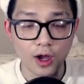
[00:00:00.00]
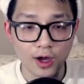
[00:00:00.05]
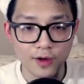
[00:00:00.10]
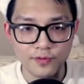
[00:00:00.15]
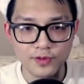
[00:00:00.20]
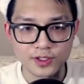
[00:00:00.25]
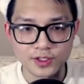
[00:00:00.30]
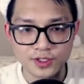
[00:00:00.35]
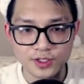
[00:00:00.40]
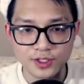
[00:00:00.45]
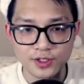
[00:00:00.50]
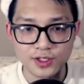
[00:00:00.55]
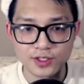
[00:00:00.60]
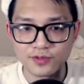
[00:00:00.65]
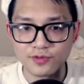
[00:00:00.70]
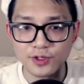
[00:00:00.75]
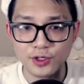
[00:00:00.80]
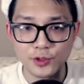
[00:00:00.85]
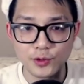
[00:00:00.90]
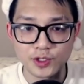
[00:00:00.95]
Obviously, this
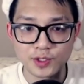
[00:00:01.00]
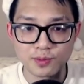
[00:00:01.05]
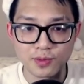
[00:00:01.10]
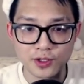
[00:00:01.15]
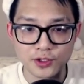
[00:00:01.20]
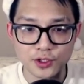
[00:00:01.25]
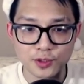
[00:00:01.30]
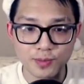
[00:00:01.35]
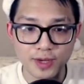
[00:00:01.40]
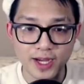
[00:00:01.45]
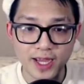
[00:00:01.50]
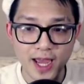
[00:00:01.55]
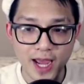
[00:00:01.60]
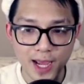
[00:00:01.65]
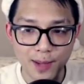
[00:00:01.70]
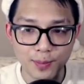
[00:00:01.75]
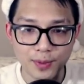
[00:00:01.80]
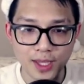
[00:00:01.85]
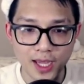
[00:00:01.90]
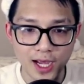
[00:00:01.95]
video is sponsored by
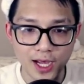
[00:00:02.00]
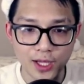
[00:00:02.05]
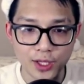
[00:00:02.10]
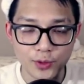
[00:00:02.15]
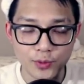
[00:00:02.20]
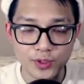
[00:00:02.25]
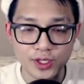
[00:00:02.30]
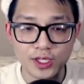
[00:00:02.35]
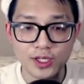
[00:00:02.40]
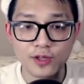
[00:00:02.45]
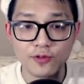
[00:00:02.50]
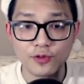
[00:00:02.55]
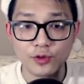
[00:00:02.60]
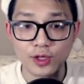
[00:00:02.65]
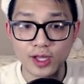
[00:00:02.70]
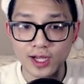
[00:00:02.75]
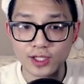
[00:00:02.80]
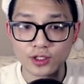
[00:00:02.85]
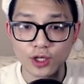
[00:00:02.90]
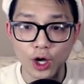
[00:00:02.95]
App Gallery. If you
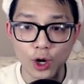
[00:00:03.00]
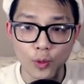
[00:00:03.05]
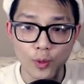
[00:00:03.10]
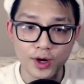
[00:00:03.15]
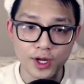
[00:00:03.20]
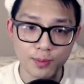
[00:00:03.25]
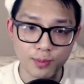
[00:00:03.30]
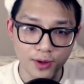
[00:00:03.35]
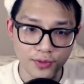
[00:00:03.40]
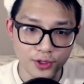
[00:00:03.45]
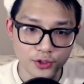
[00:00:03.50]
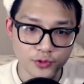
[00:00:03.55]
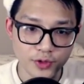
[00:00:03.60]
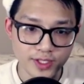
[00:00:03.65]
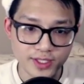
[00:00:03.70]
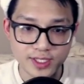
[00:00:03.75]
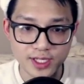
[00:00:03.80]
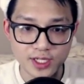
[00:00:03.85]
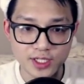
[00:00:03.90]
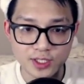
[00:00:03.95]
guys already bought the
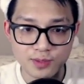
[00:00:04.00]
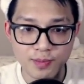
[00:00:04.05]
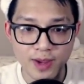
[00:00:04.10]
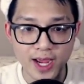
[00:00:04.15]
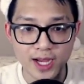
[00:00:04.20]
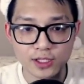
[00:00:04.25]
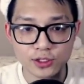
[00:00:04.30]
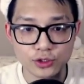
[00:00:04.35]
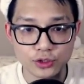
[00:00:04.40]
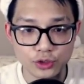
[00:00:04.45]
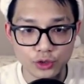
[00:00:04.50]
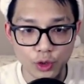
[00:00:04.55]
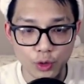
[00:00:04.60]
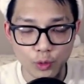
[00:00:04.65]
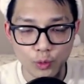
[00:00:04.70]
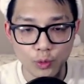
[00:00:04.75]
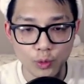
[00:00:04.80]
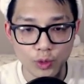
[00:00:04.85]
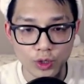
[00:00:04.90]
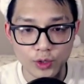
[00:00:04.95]
Transcendence Pack, don't
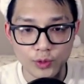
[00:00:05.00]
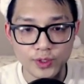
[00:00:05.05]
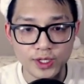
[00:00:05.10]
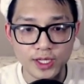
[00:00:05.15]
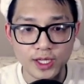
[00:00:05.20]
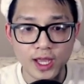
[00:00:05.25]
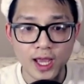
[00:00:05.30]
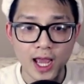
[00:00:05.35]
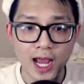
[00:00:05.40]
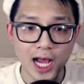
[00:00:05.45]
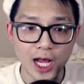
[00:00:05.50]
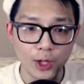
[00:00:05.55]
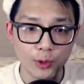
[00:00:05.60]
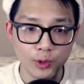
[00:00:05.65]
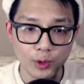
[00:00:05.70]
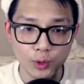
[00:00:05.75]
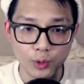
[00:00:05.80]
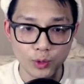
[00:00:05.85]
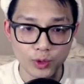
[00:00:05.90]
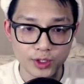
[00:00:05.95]
worry. How
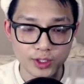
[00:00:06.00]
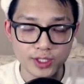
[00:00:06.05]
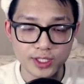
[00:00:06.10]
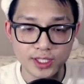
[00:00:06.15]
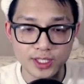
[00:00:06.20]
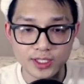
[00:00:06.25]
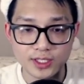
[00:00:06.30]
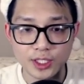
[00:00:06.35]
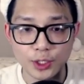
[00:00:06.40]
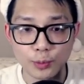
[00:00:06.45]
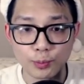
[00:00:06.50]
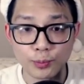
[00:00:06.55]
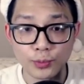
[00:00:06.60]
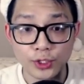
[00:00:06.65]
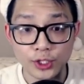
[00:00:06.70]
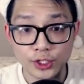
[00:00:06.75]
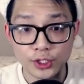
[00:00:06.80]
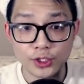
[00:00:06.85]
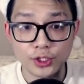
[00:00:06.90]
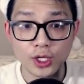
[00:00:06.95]
it'll work is they'll
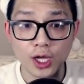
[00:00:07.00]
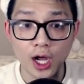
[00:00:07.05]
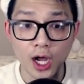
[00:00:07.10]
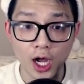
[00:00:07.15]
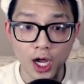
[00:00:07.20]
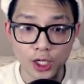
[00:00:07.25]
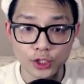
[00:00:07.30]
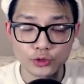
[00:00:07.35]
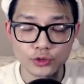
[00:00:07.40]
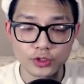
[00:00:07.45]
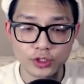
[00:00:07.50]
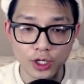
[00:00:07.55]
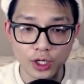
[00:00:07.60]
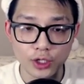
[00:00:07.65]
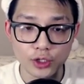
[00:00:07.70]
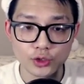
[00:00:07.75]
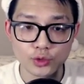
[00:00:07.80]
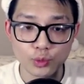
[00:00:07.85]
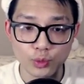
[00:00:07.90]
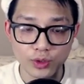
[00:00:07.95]
put
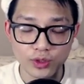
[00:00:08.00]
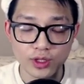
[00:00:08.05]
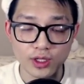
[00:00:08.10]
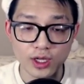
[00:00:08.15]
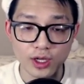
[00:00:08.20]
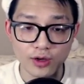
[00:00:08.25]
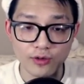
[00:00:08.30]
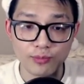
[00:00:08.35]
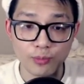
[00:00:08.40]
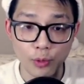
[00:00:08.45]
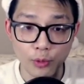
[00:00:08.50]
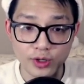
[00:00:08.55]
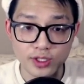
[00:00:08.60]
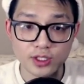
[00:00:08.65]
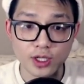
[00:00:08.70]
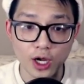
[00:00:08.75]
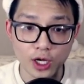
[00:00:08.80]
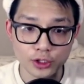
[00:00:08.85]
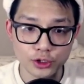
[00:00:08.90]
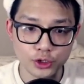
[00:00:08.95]
$100 worth of points
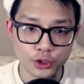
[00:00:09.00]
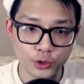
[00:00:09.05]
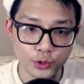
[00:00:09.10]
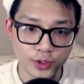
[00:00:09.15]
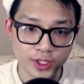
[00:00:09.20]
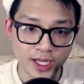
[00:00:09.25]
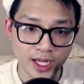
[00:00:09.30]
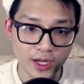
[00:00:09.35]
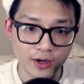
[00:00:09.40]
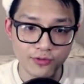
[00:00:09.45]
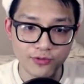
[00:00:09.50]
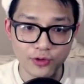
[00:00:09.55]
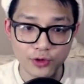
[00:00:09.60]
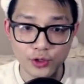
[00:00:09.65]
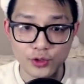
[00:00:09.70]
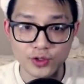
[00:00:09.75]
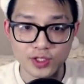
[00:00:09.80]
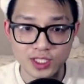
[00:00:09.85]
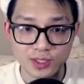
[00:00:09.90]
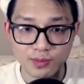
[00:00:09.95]
onto your account for you
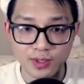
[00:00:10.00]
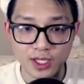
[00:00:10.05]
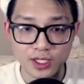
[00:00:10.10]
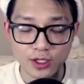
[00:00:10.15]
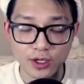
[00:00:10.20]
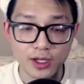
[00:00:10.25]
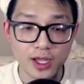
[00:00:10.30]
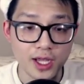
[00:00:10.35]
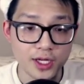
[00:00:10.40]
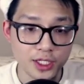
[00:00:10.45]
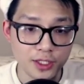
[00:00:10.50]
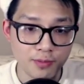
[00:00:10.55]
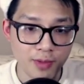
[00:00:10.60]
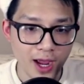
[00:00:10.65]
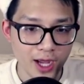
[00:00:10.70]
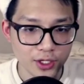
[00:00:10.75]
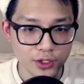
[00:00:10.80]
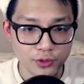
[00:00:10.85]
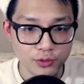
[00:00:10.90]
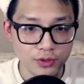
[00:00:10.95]
to spend on any
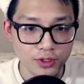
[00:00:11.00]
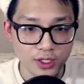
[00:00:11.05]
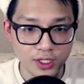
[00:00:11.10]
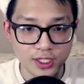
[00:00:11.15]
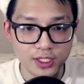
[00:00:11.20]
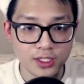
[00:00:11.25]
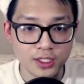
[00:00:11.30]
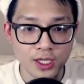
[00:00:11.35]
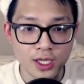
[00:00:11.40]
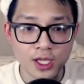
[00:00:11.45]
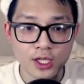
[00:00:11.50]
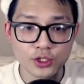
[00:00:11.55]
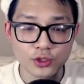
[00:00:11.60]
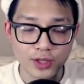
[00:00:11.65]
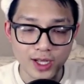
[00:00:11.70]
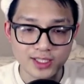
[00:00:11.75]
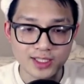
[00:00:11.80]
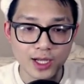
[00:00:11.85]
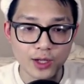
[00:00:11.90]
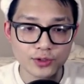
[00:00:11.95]
pack you'd like. So
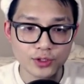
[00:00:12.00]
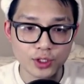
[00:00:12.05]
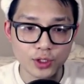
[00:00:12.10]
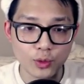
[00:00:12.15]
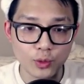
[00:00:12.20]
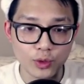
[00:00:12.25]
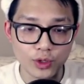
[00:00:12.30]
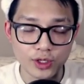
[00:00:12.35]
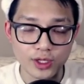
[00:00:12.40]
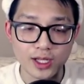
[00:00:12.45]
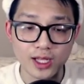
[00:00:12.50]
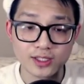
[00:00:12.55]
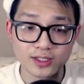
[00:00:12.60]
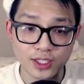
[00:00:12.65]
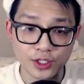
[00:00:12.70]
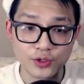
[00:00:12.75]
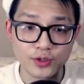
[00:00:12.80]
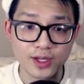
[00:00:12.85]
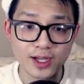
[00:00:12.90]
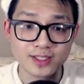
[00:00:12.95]
that's how it's gonna work, and I'll tell
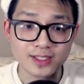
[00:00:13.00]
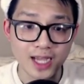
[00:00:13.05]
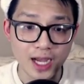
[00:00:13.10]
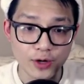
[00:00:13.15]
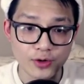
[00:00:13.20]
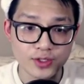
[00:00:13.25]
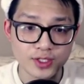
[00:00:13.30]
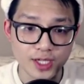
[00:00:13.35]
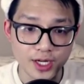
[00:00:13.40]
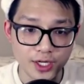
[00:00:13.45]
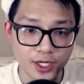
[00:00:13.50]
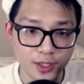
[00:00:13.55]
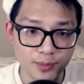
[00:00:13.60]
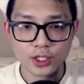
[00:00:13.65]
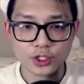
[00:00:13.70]
you guys how to sign up.